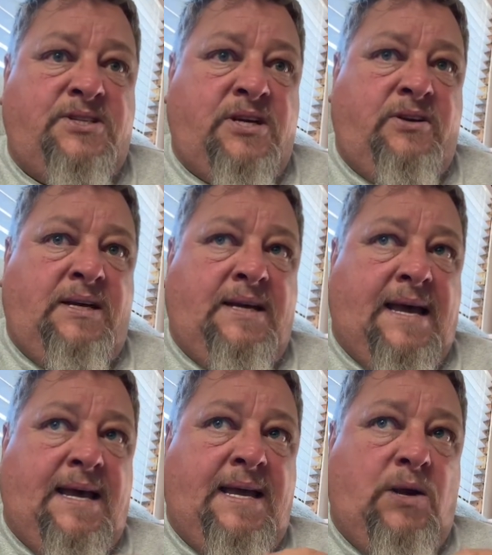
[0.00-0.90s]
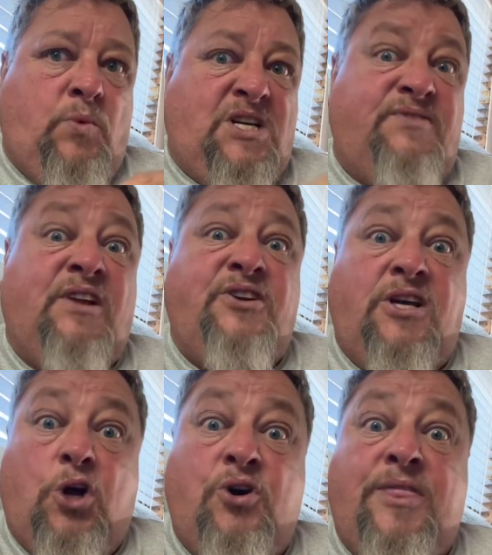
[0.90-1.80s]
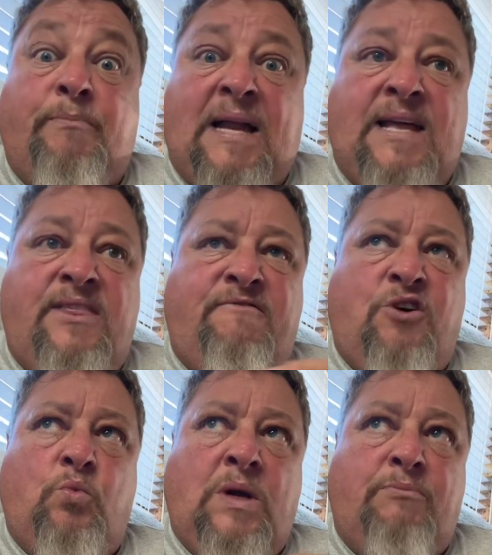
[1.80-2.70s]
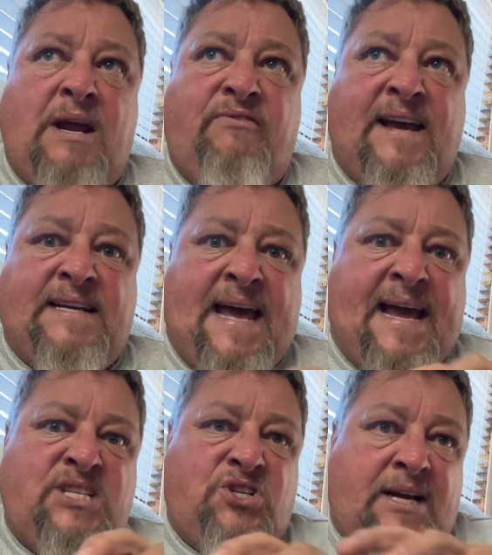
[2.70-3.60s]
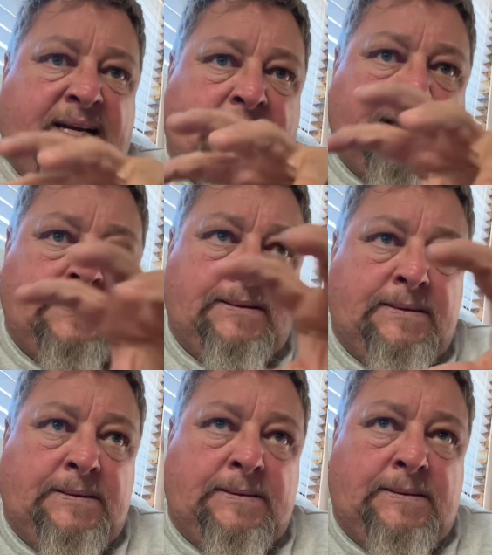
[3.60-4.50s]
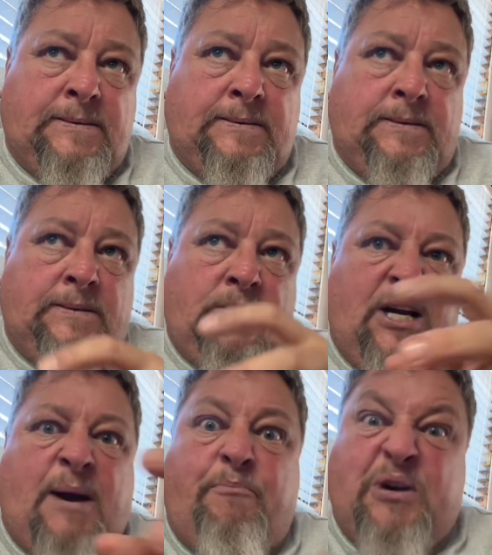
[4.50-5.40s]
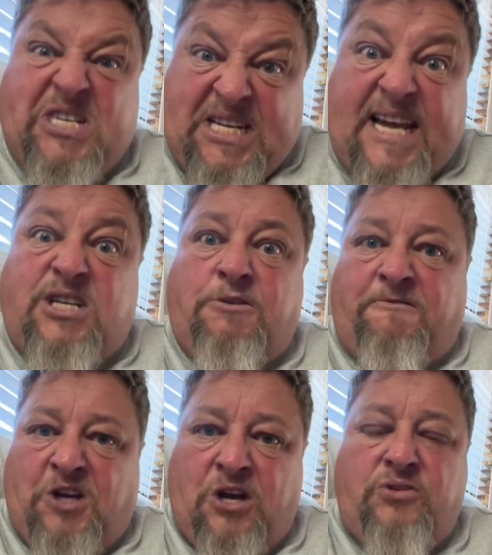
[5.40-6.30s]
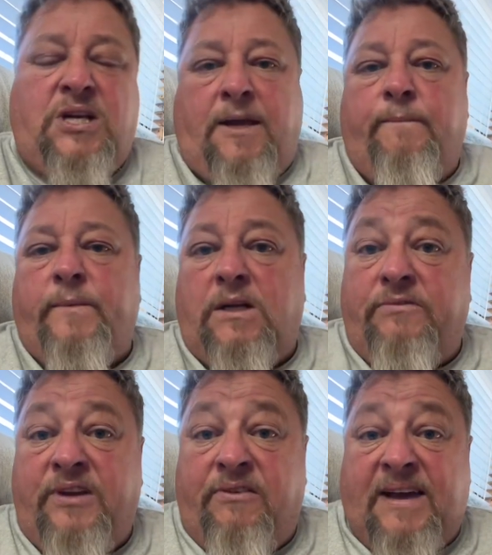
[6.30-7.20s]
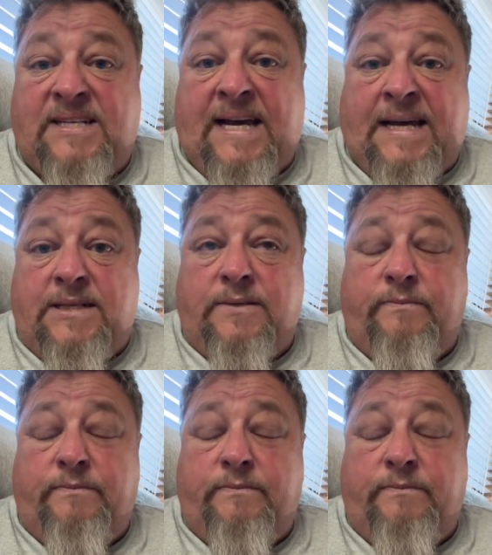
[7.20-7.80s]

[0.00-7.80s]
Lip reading: So when it's floating along in the blood, the von Willebrand factor acts like a protective coating for your factor 8.